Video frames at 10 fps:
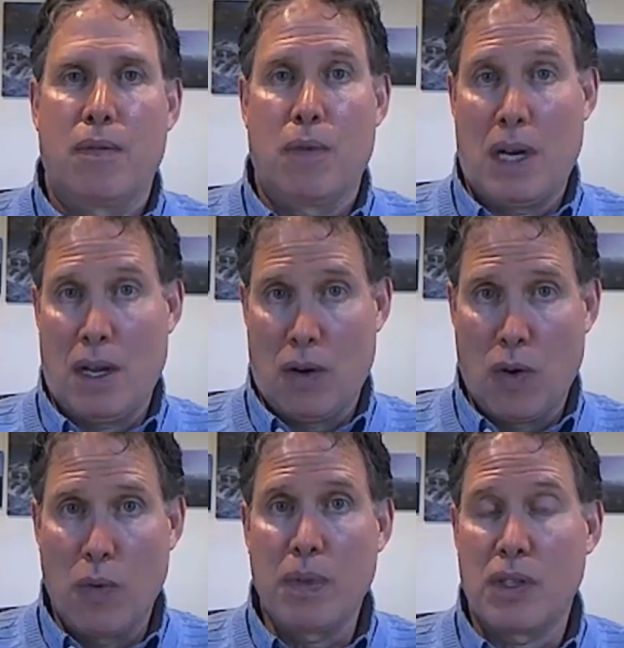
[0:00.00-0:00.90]
what I
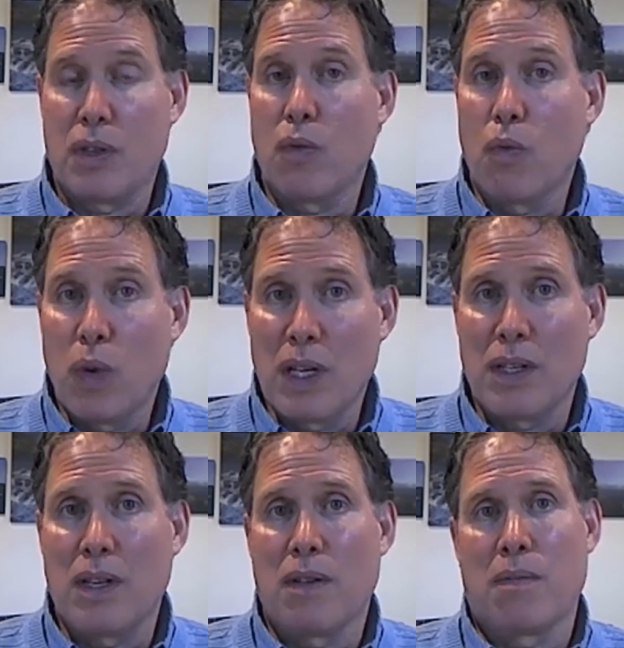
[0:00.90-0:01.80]
hope is the
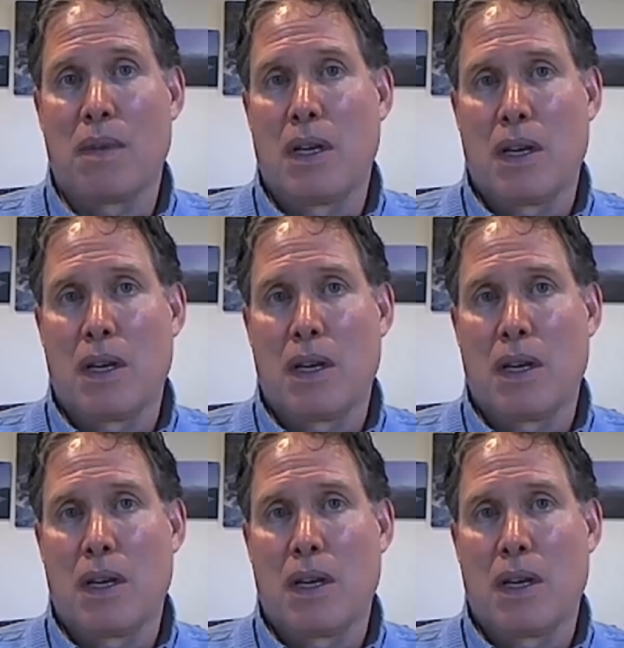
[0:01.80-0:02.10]
wisdom